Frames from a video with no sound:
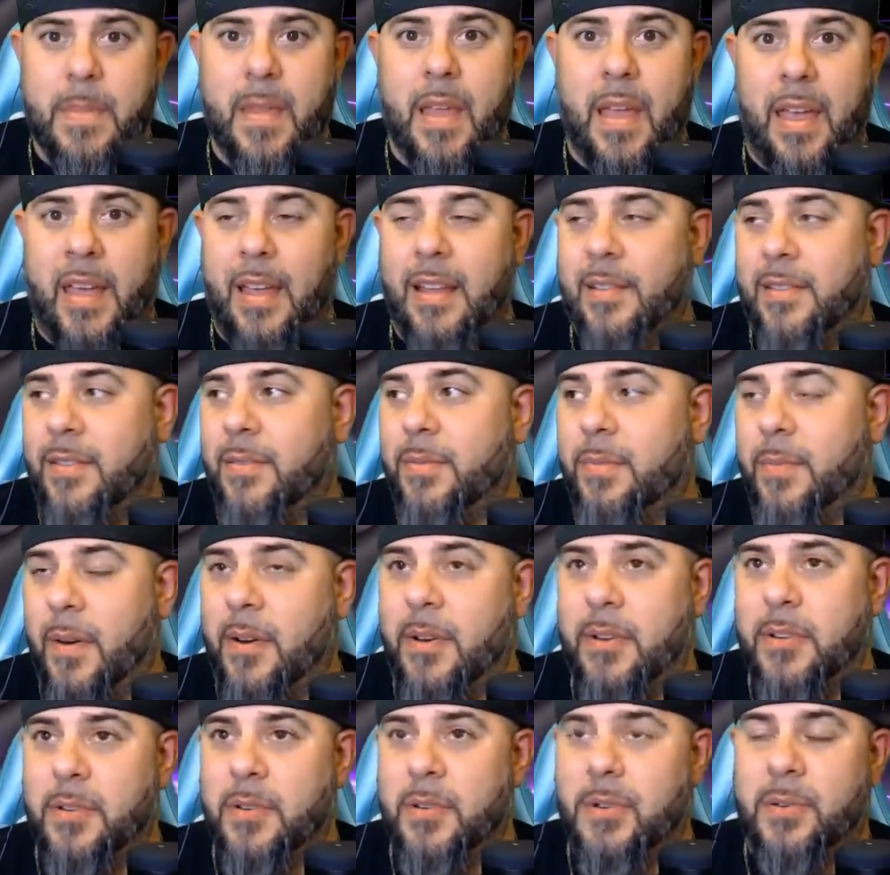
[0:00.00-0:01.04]
It's very
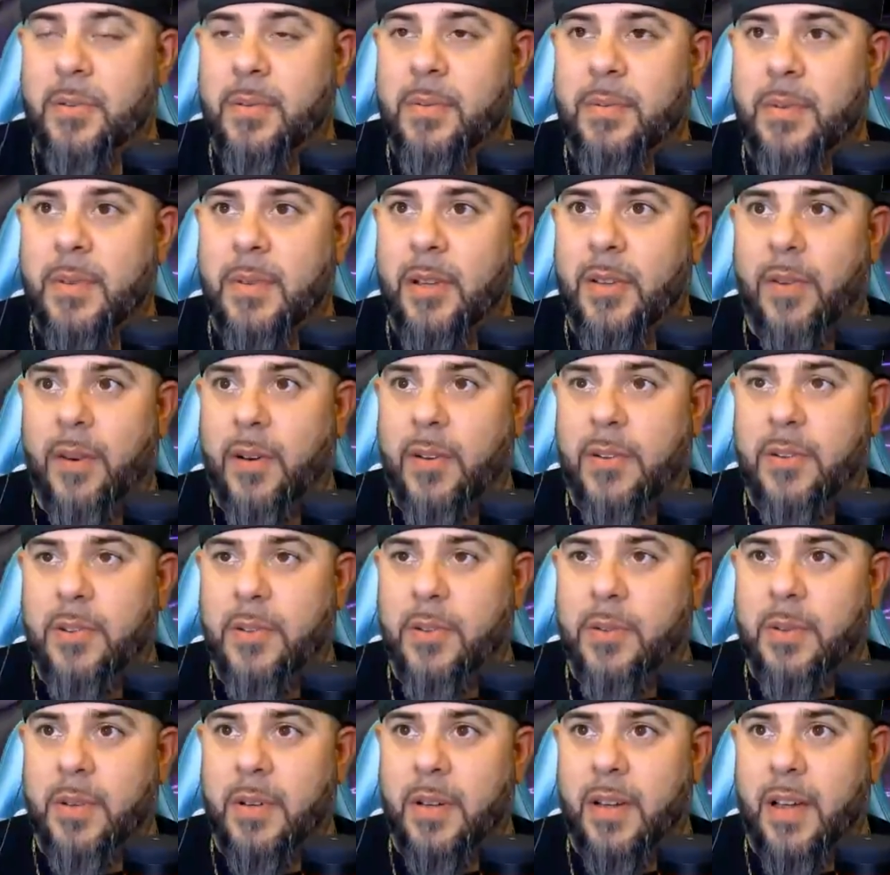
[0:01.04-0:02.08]
true. It's very
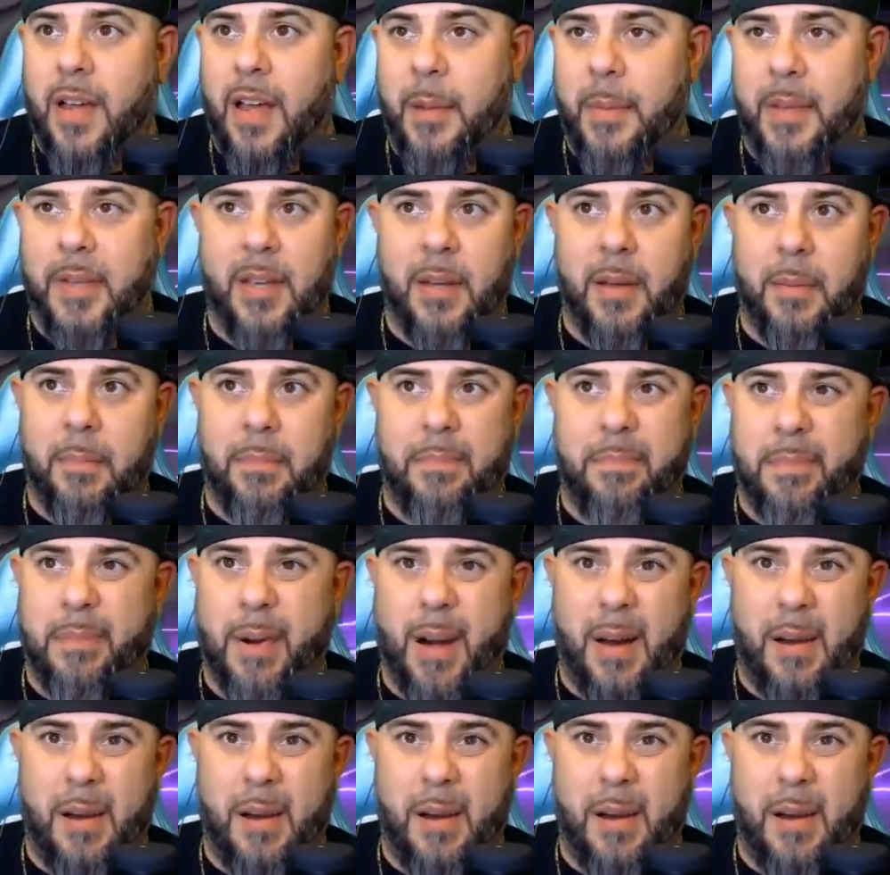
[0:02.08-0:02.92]
true. I mean, you could probably